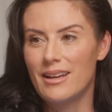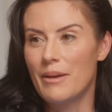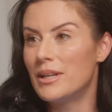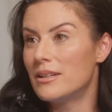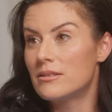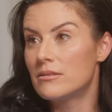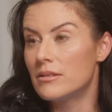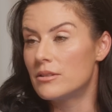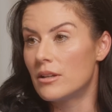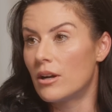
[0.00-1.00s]
I mean, it's
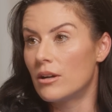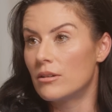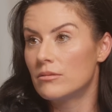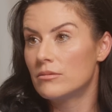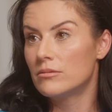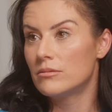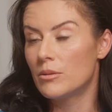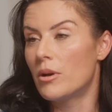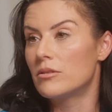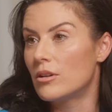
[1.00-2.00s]
it's in our
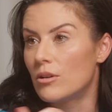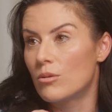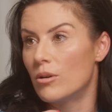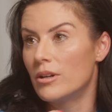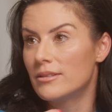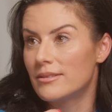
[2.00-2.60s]
the ball's in our court.